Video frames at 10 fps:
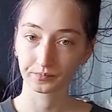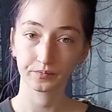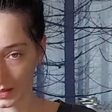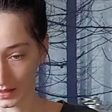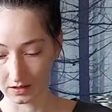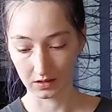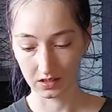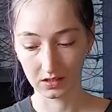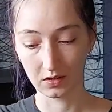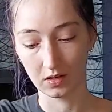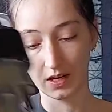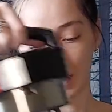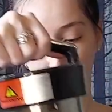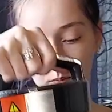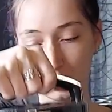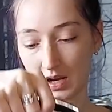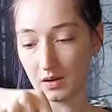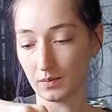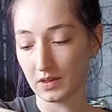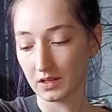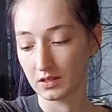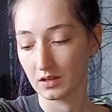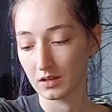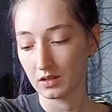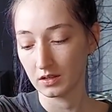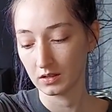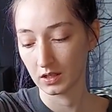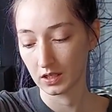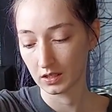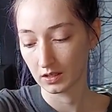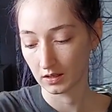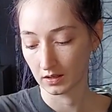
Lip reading: And then I'll just go ahead and pop this on and